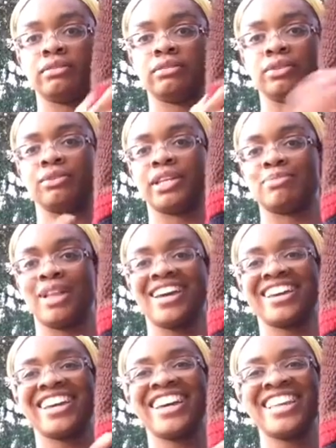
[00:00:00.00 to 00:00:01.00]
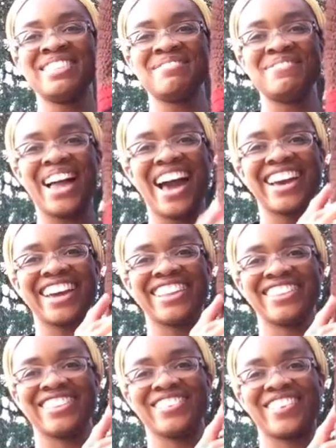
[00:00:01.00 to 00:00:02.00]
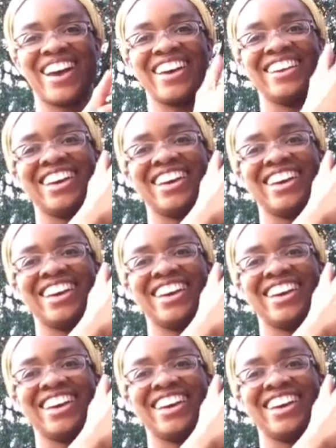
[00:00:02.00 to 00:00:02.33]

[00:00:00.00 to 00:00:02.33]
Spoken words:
oh that's black, in the black, and then the red,